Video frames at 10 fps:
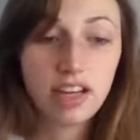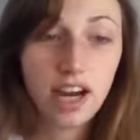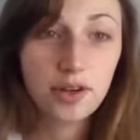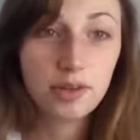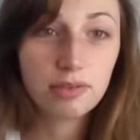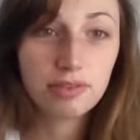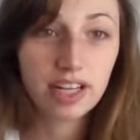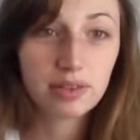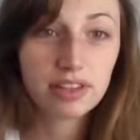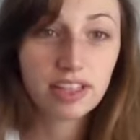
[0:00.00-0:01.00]
I would be
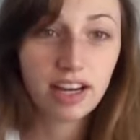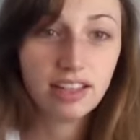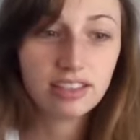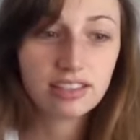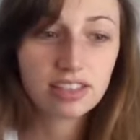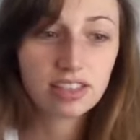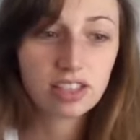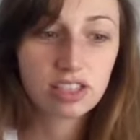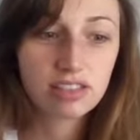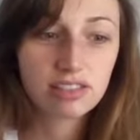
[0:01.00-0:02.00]
fine with that. To
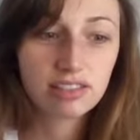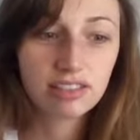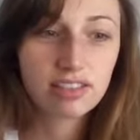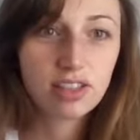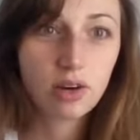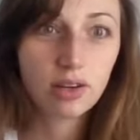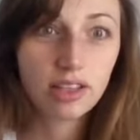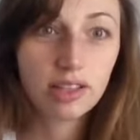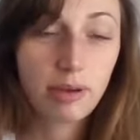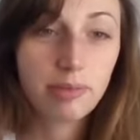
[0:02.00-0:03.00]
just
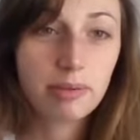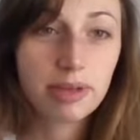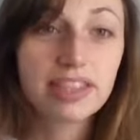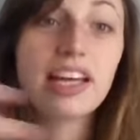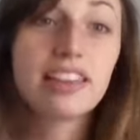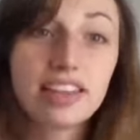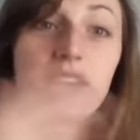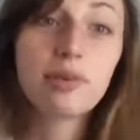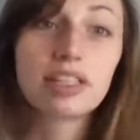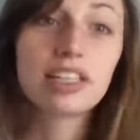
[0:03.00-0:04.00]
totally, but then
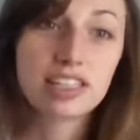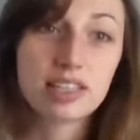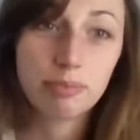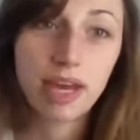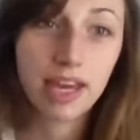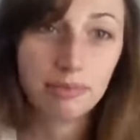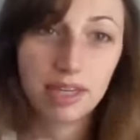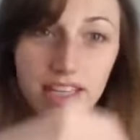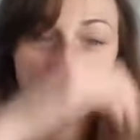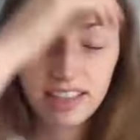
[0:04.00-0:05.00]
they would need to pay
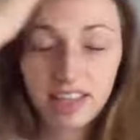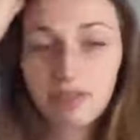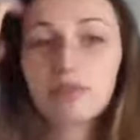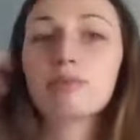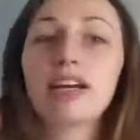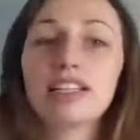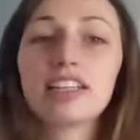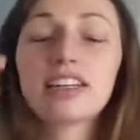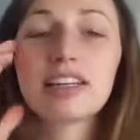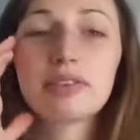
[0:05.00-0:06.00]
me. Like, it's an
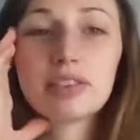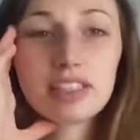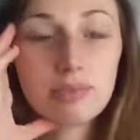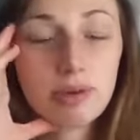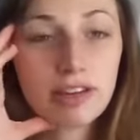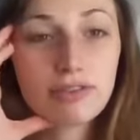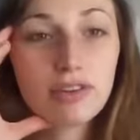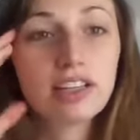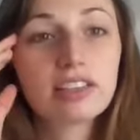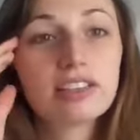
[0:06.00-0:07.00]
idea. They would need to pay
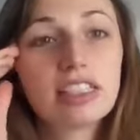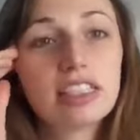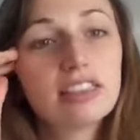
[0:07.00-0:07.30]
for it.